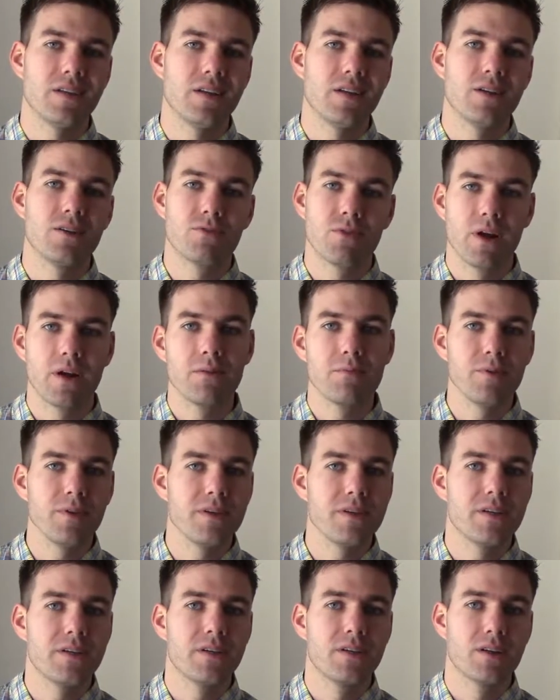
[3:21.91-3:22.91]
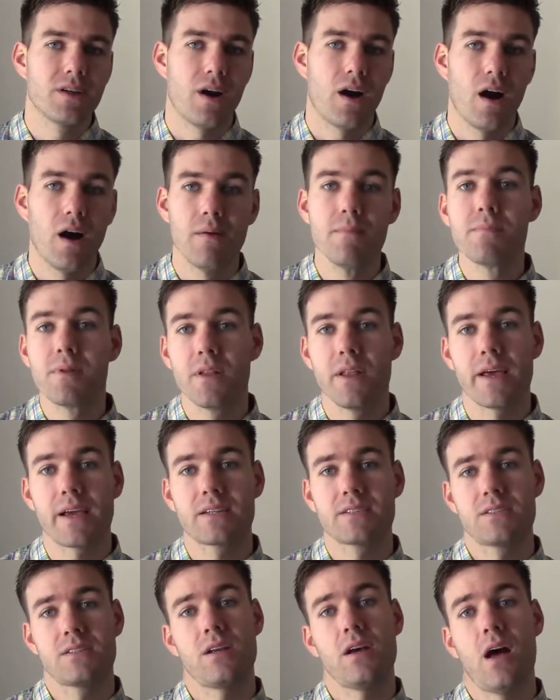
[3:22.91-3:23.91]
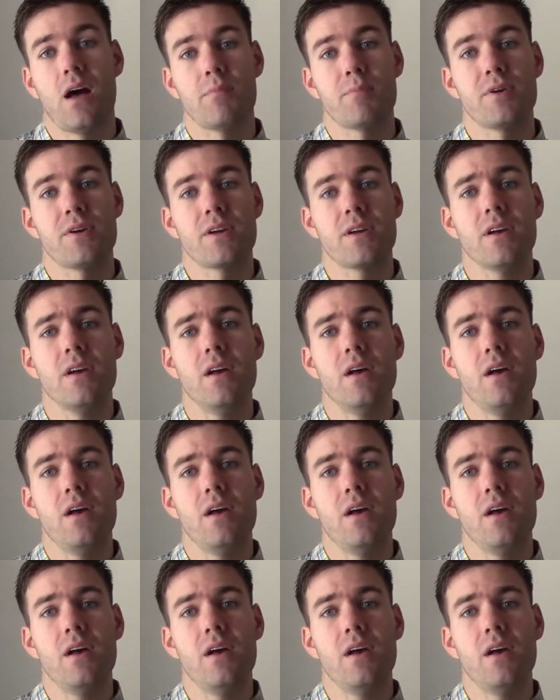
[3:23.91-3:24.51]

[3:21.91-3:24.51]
an incredibly complex topic